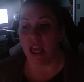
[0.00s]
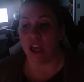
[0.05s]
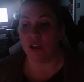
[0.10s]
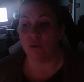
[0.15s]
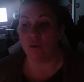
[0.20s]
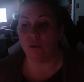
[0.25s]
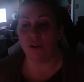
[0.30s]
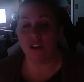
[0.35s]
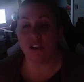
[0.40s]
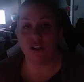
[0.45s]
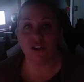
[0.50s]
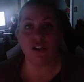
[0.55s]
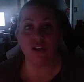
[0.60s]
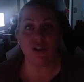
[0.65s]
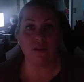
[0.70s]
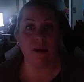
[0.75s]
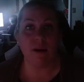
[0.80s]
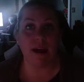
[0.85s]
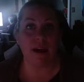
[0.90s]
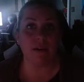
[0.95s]
in order
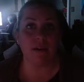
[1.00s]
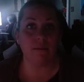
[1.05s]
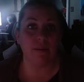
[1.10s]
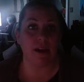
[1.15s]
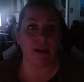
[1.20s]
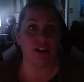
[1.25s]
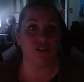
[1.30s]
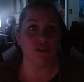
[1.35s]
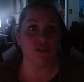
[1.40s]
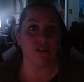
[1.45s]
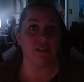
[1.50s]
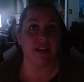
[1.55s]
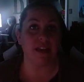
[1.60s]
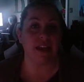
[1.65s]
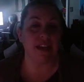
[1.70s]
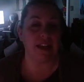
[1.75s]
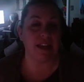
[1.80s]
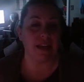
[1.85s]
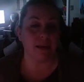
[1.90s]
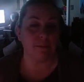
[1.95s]
to help make sure
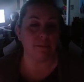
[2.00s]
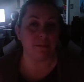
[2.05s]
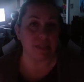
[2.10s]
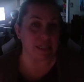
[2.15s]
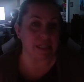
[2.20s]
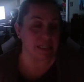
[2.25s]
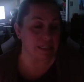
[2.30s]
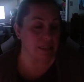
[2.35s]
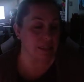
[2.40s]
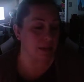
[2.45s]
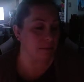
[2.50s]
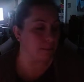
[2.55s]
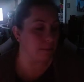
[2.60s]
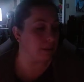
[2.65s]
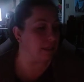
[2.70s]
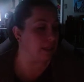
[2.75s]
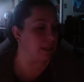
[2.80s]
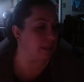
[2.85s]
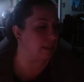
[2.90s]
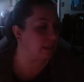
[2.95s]
that it empties
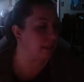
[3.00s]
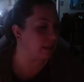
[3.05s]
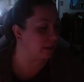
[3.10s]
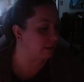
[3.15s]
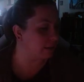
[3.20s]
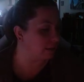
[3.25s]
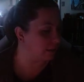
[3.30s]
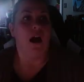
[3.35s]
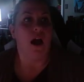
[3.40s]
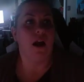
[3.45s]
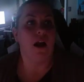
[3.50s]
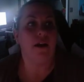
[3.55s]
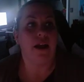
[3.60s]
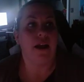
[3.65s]
completely. All